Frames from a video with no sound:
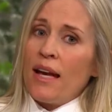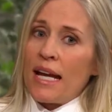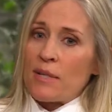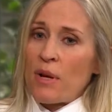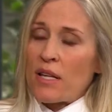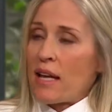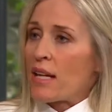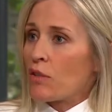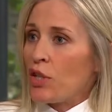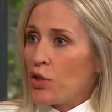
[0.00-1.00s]

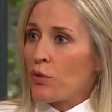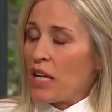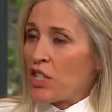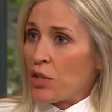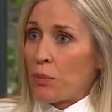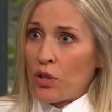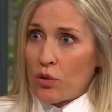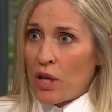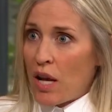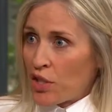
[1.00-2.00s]
has a huge relationship with
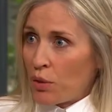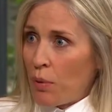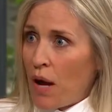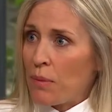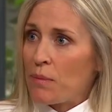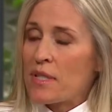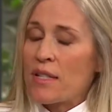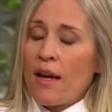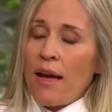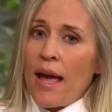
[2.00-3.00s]
neurological problems,
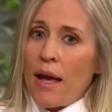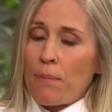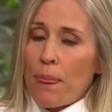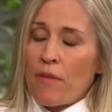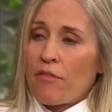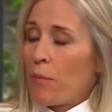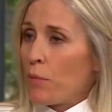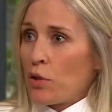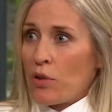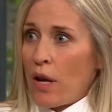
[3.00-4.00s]
from
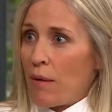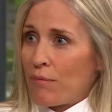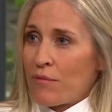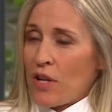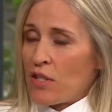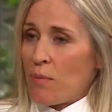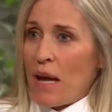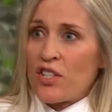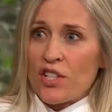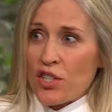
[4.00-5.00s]

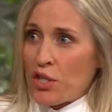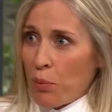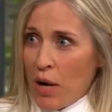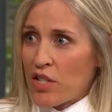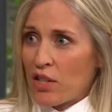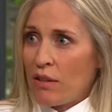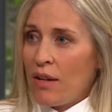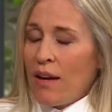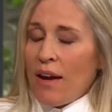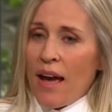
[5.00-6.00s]
dementia to depression,
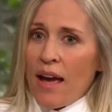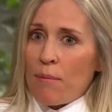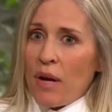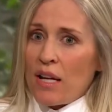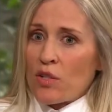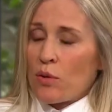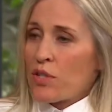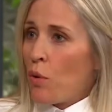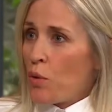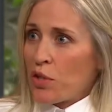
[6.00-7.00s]
and
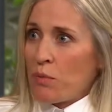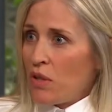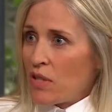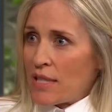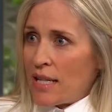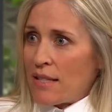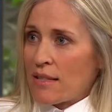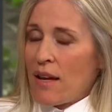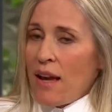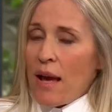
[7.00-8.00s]
also autoimmune
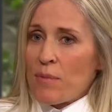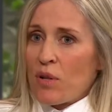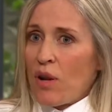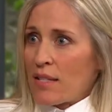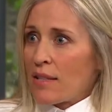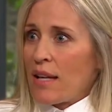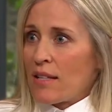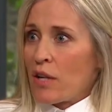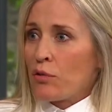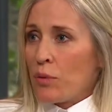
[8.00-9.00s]
disease. So lots of
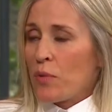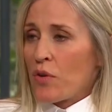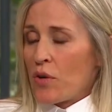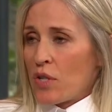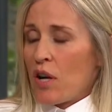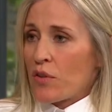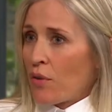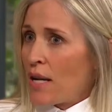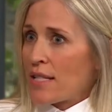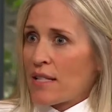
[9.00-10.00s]
things like rheumatoid
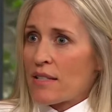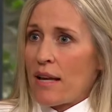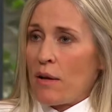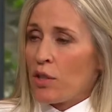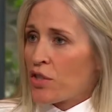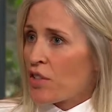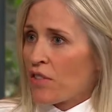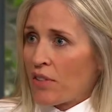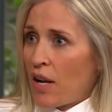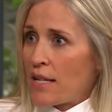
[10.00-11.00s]
arthritis,
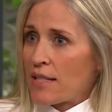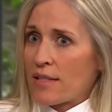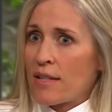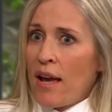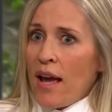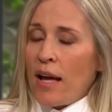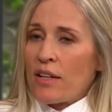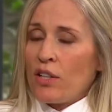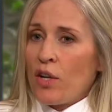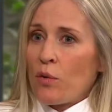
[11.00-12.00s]
ulcerative colitis.
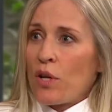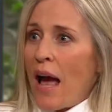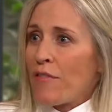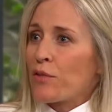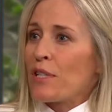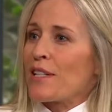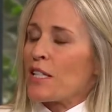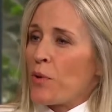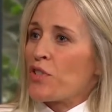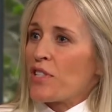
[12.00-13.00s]
And, you know, you have to read it, I
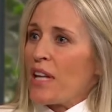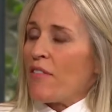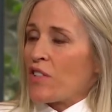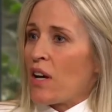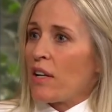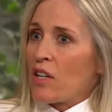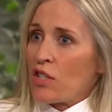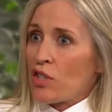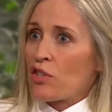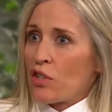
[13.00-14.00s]
suppose, yourself to kind of get
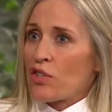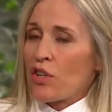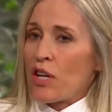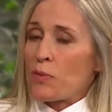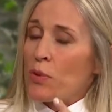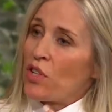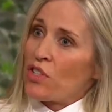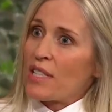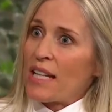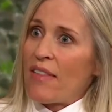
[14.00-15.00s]
to I suppose,
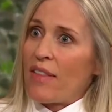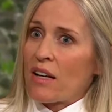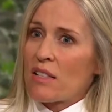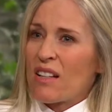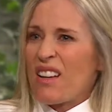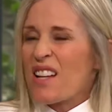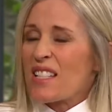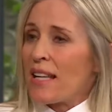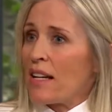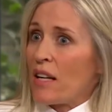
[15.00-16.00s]
understand that, because it can kind of
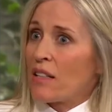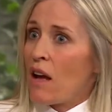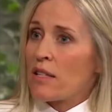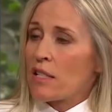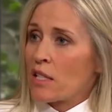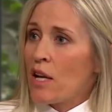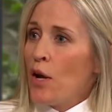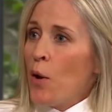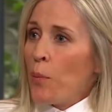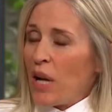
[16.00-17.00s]
sound like nonsense.
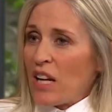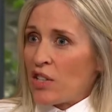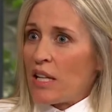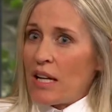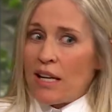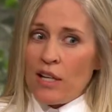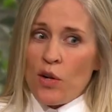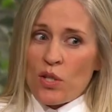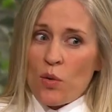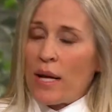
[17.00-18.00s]
But actually, you
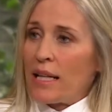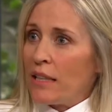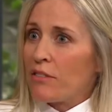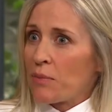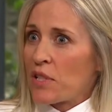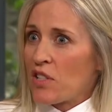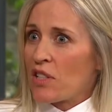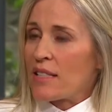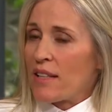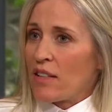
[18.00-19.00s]
know, it's quite clear from the
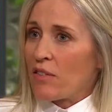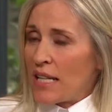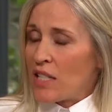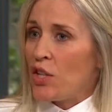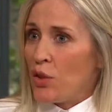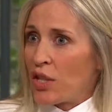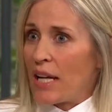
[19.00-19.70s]
studies that there is a huge connection.